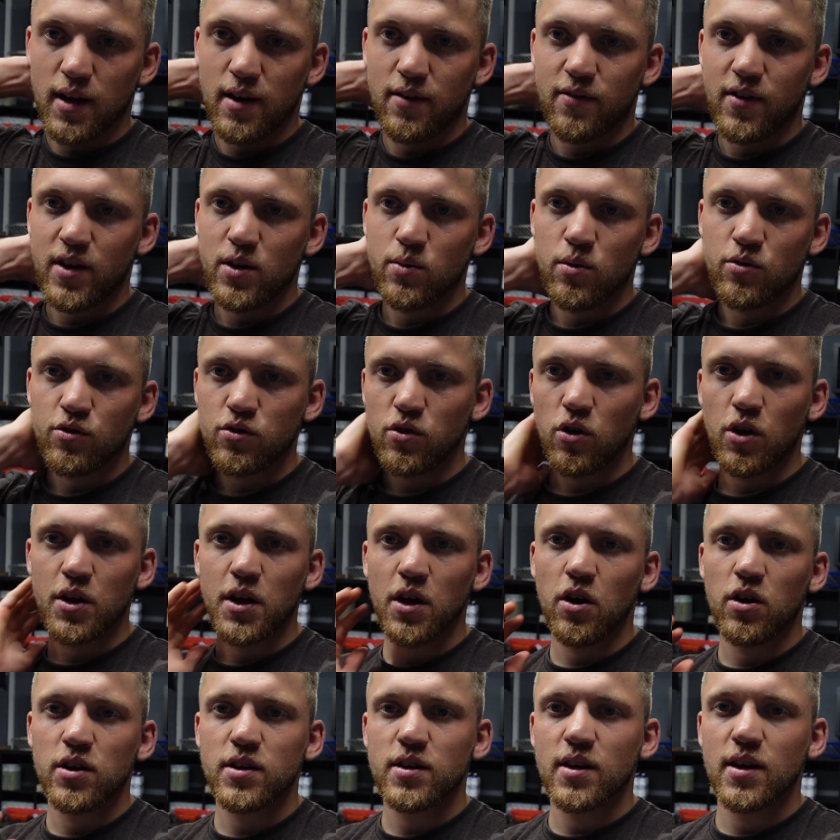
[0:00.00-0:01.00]
If anyone's got any
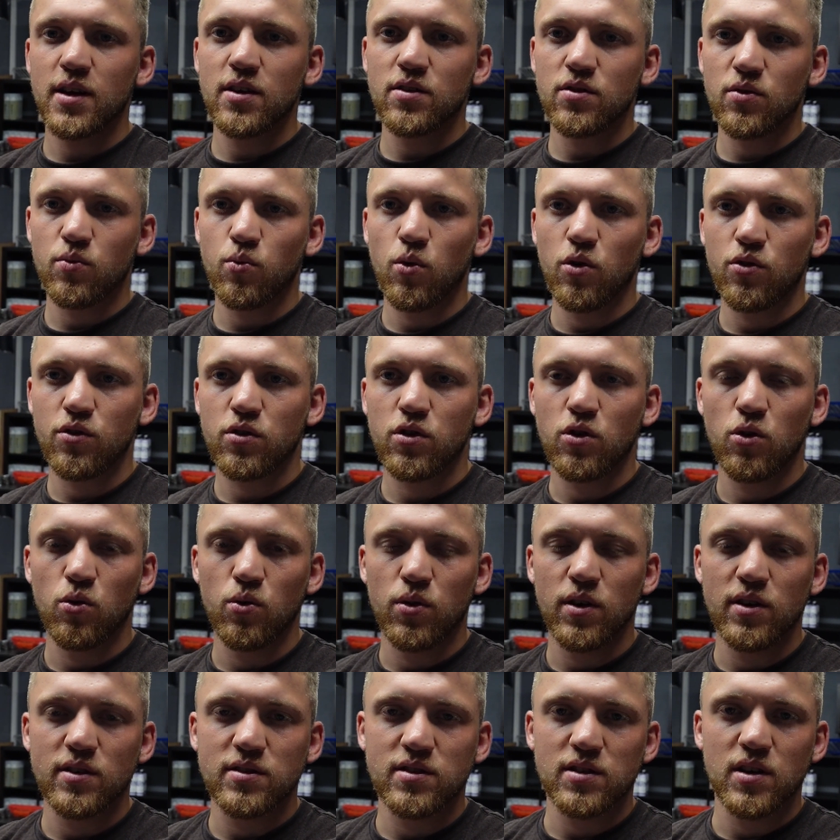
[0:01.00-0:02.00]
ideas of what to call
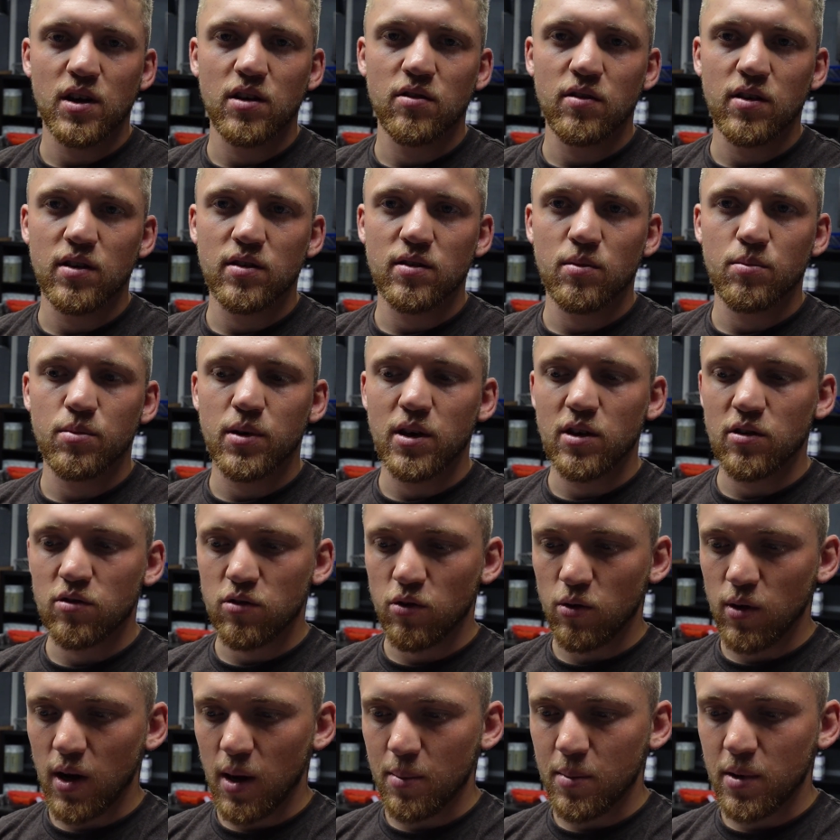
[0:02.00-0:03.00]
this series, then please
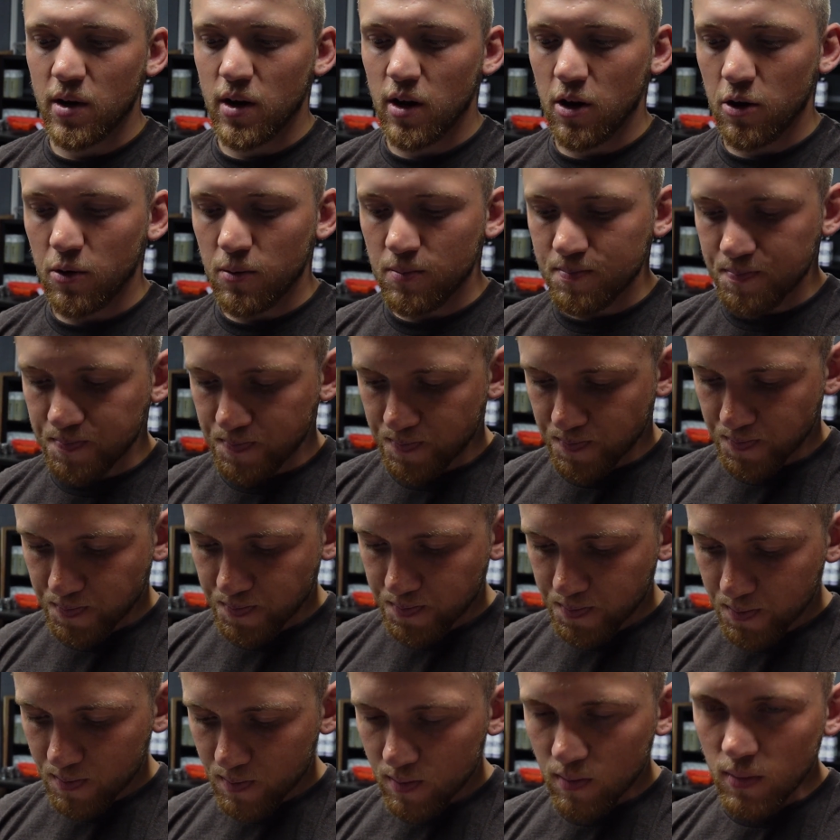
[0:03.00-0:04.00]
do let me know.
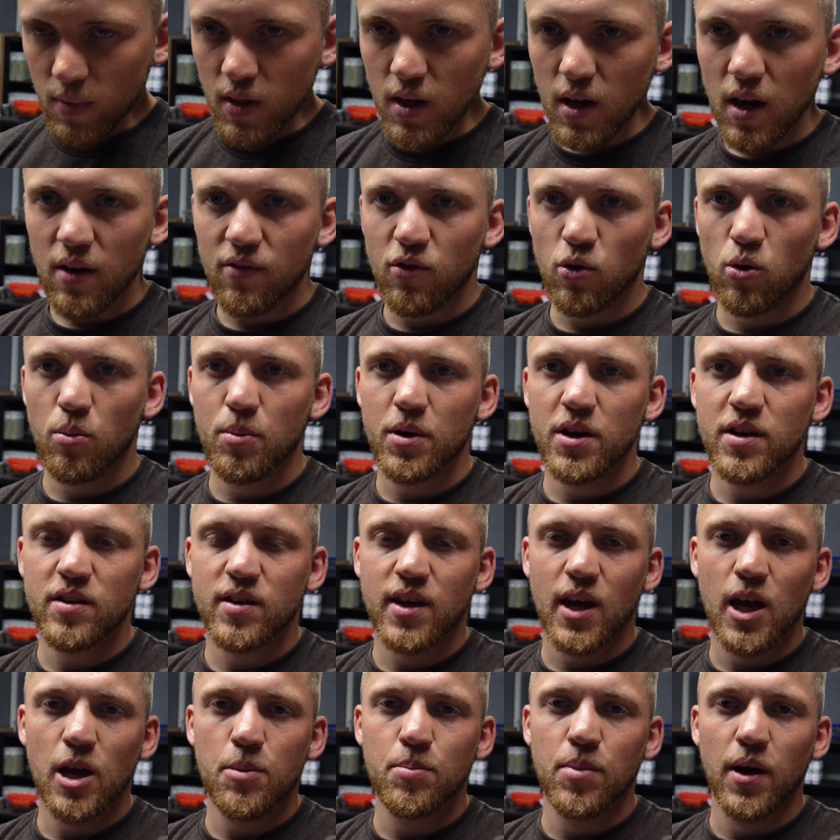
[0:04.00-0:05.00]
If you want me to
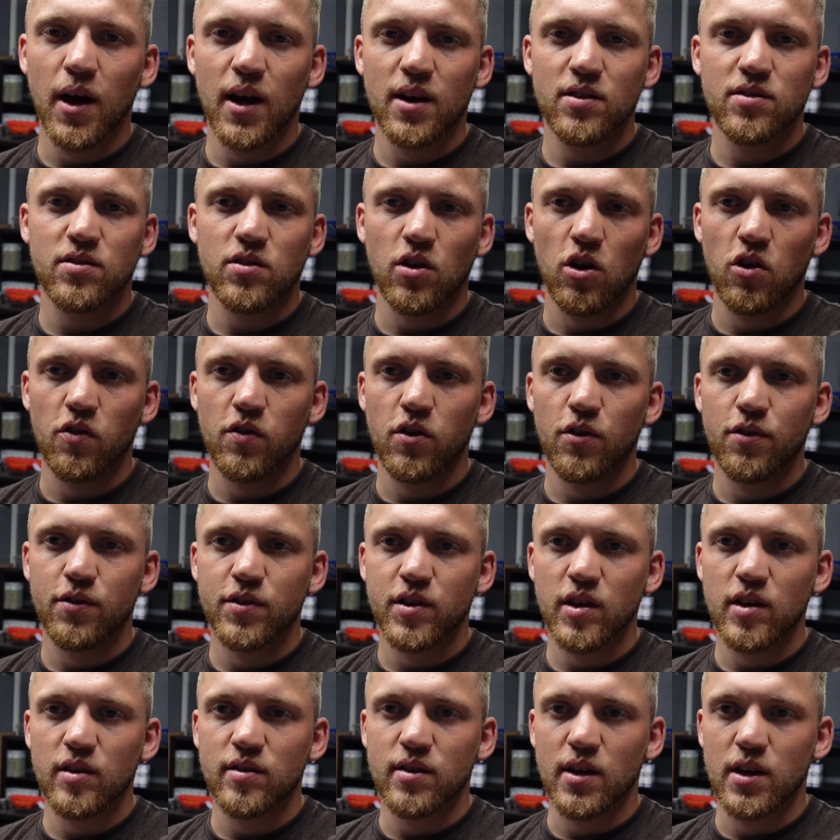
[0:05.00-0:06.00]
keep it as Diary of a
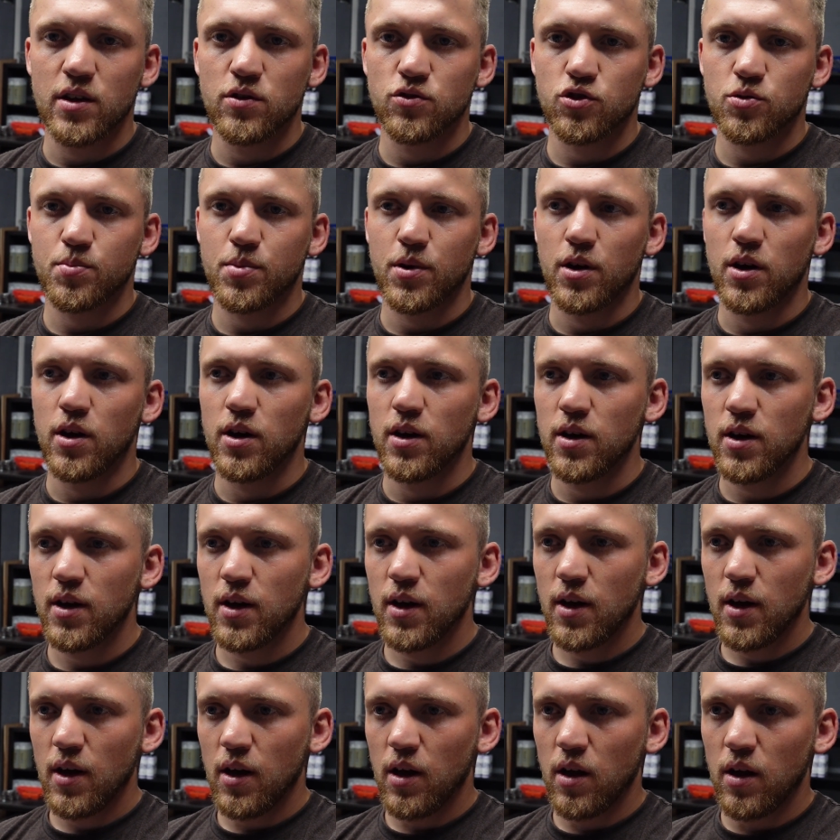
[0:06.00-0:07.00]
Detailing Entrepreneur,
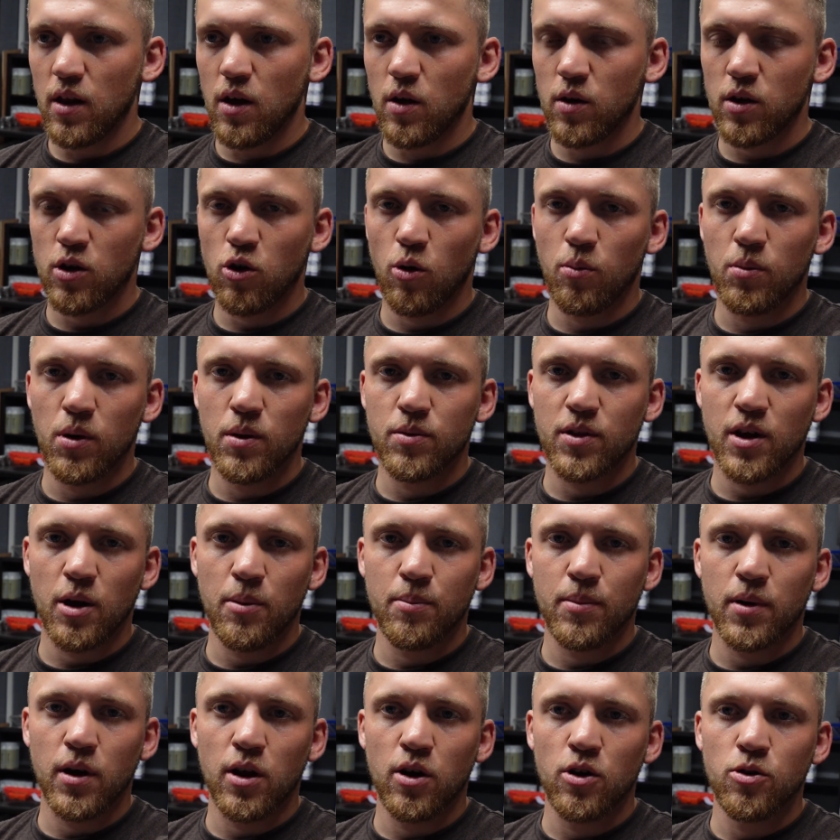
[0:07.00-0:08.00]
then comment
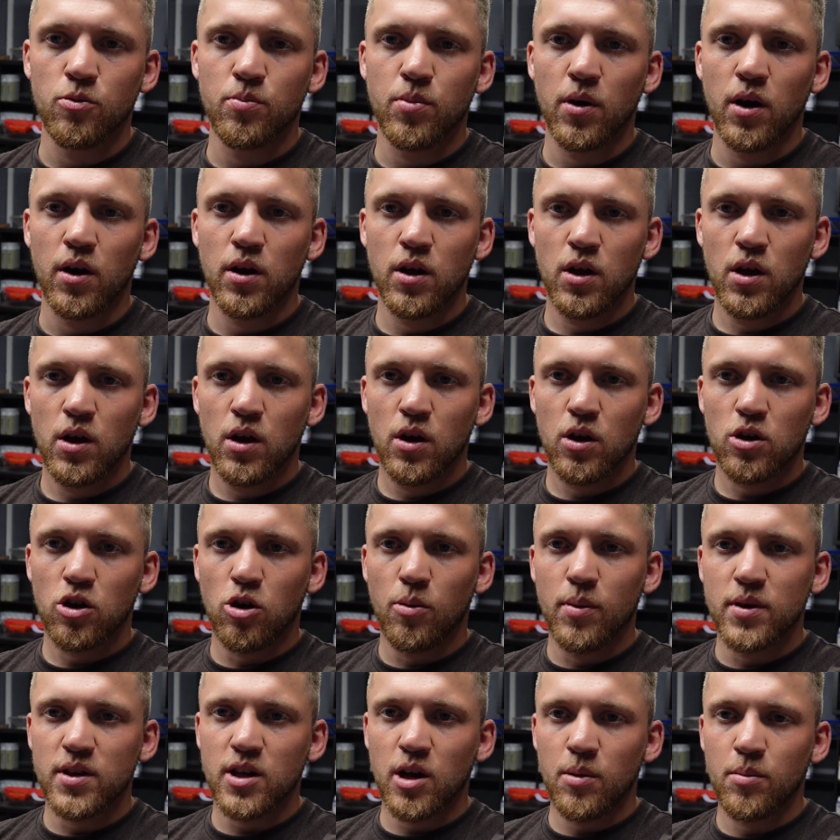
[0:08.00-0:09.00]
down below. But
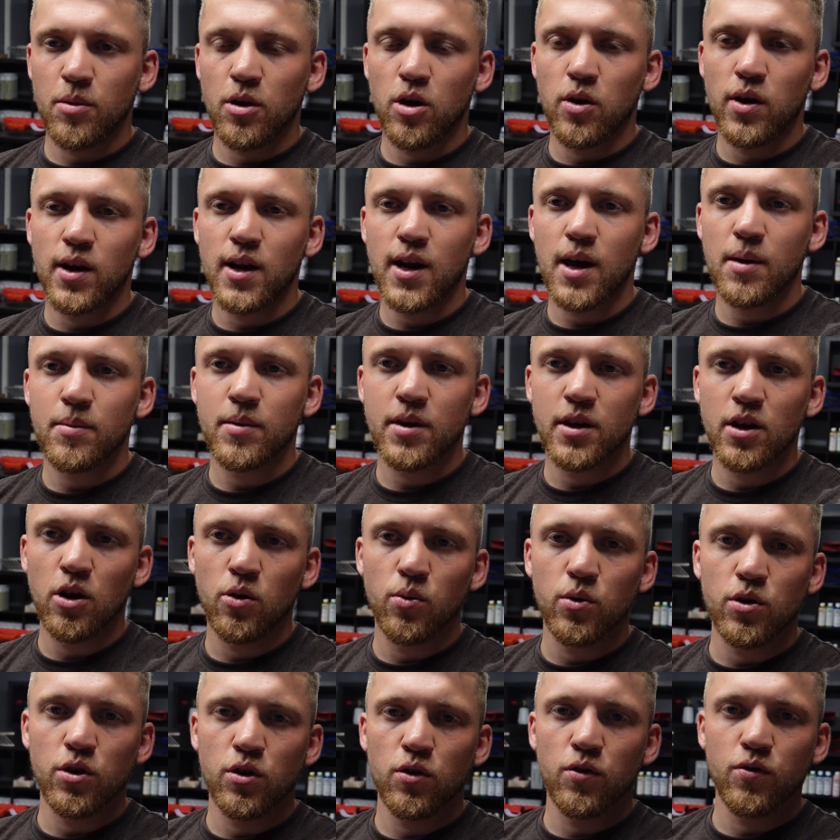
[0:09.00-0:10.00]
comment down below and let me know
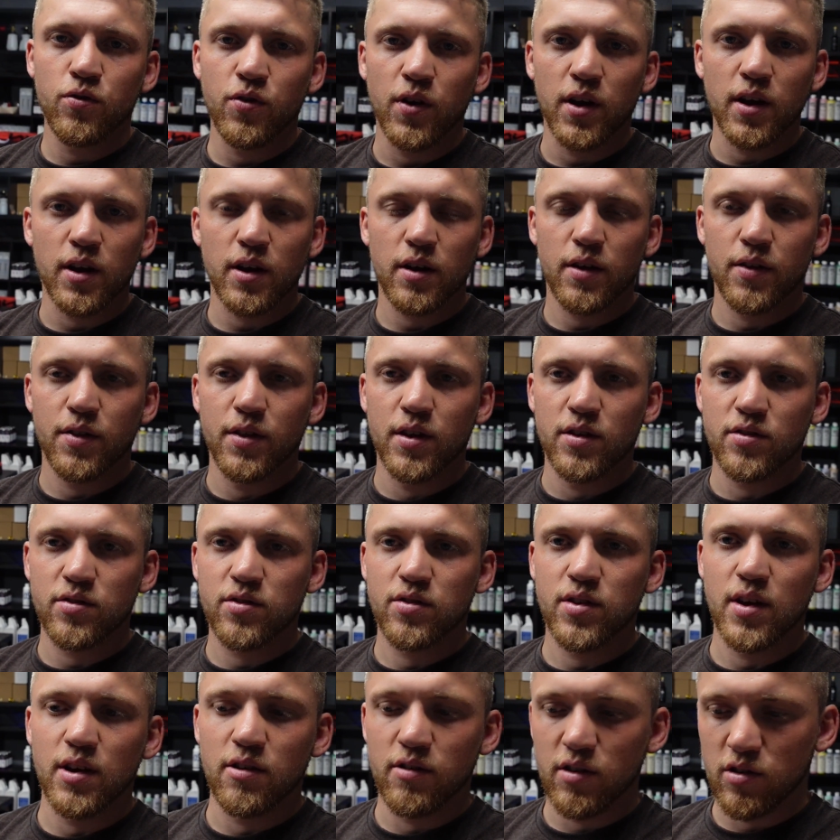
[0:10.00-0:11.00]
what you think this
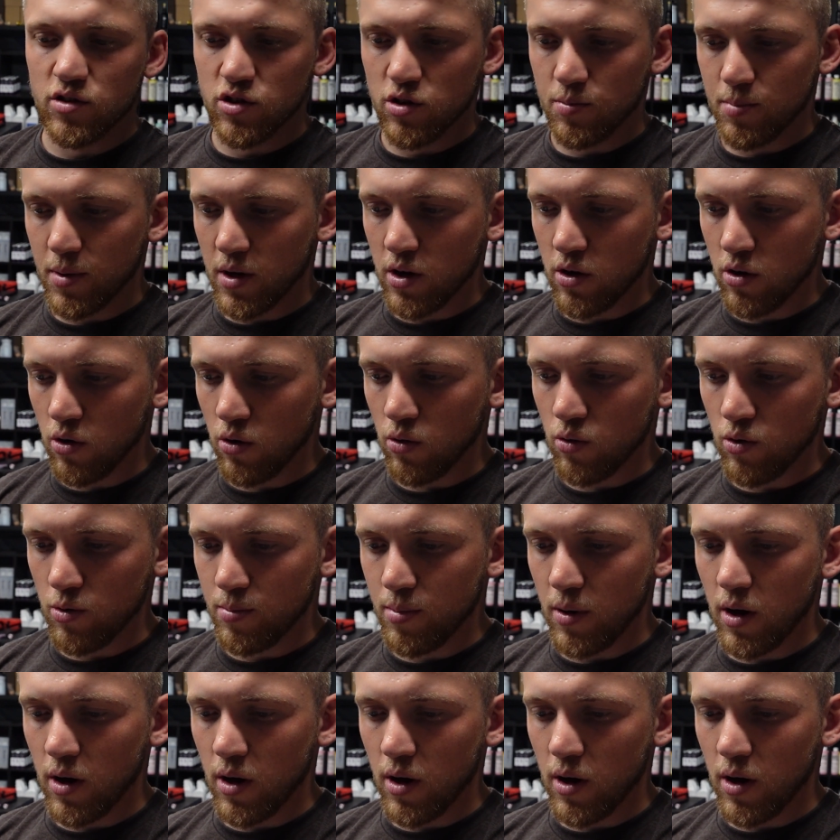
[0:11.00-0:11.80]
series should be called.